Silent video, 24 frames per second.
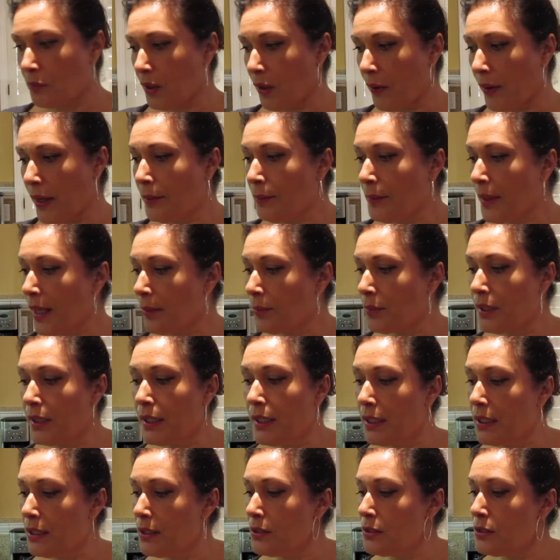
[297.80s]
Okay, I'm going
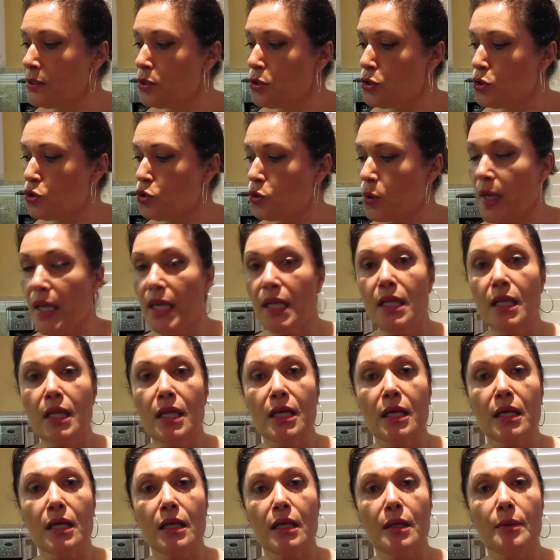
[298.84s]
to drain
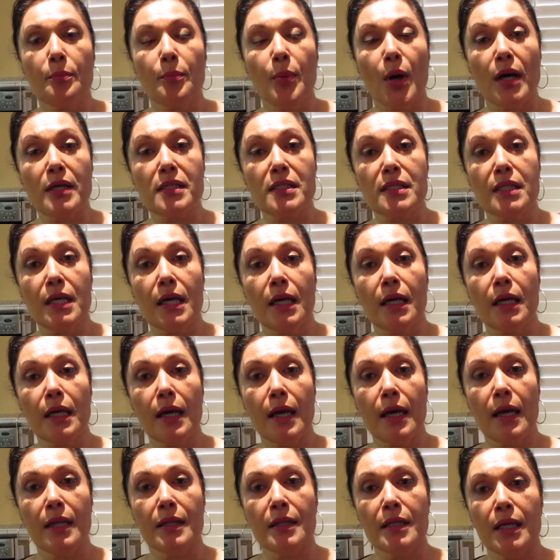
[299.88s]
the pasta
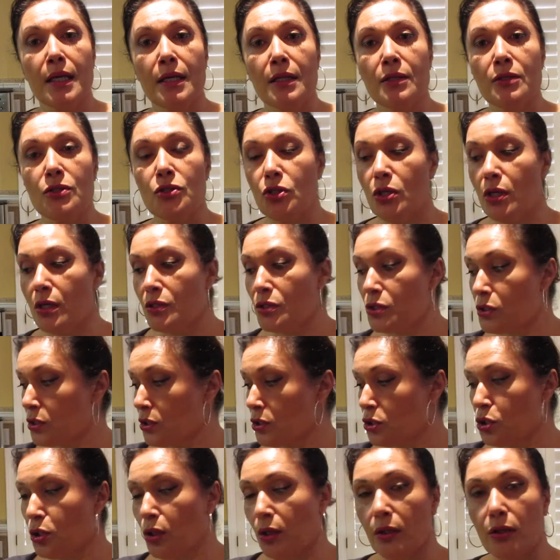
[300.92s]
and then just
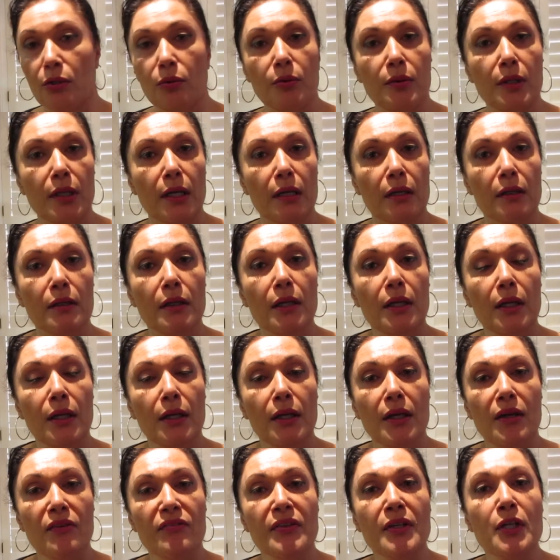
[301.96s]
show you the
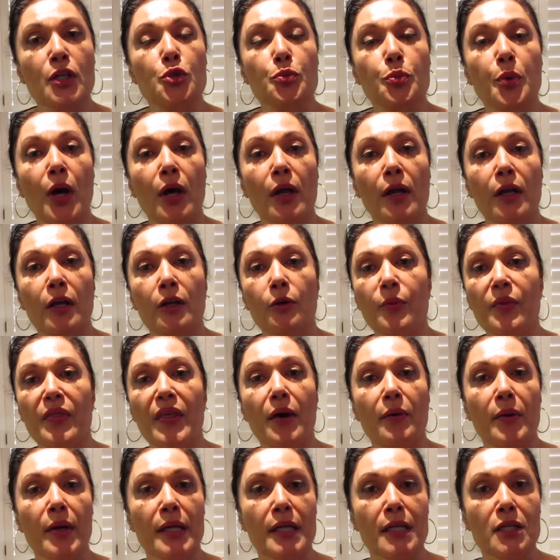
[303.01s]
finished product
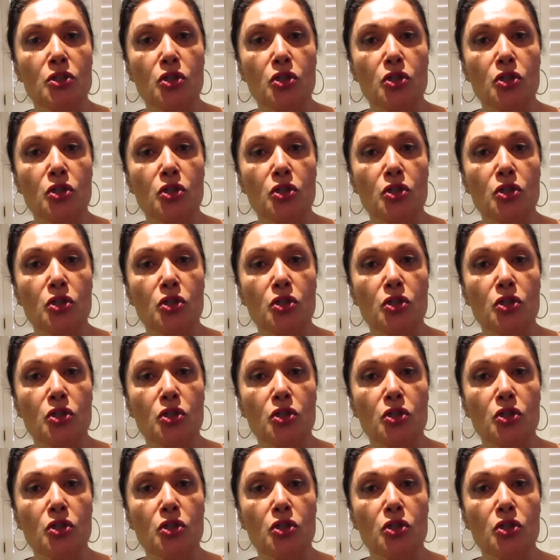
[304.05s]
without any